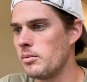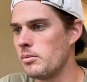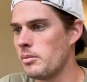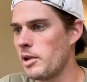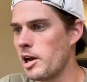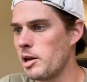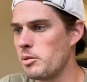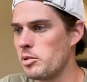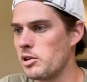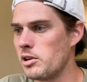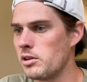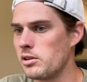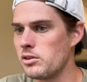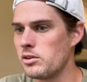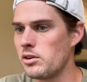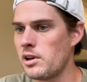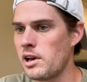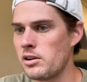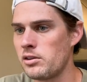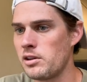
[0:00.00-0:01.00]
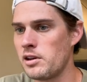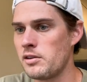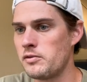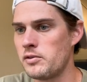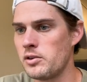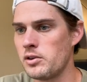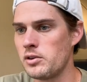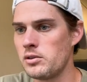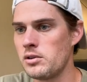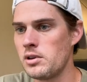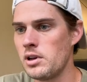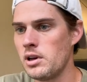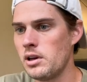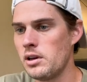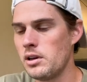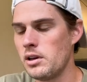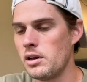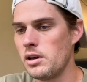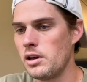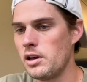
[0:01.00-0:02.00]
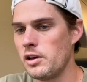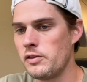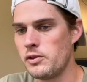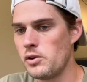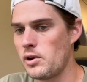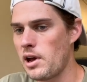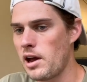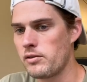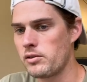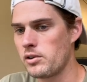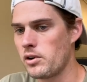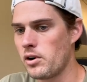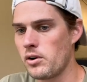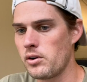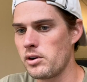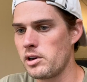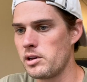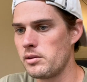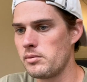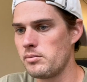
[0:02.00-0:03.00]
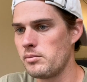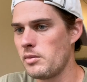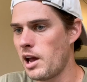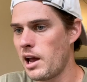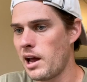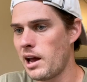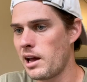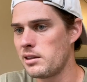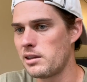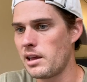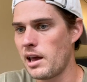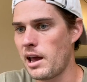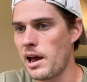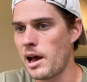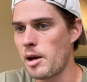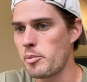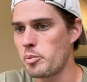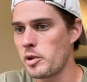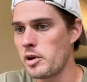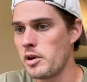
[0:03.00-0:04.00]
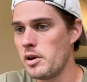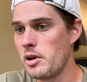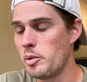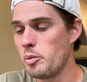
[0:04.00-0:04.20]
might be a little out of left field if you haven't already had the app,